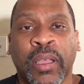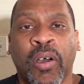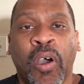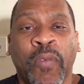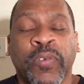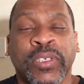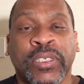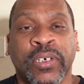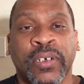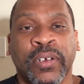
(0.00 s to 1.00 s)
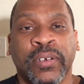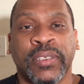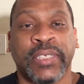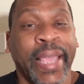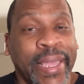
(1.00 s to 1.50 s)
Officer
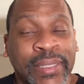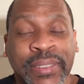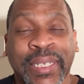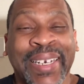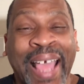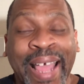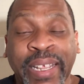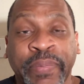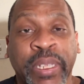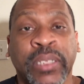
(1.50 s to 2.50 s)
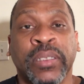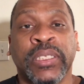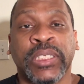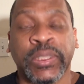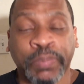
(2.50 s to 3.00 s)
Janes did not even
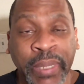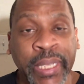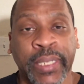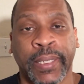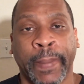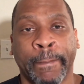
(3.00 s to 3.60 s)
speak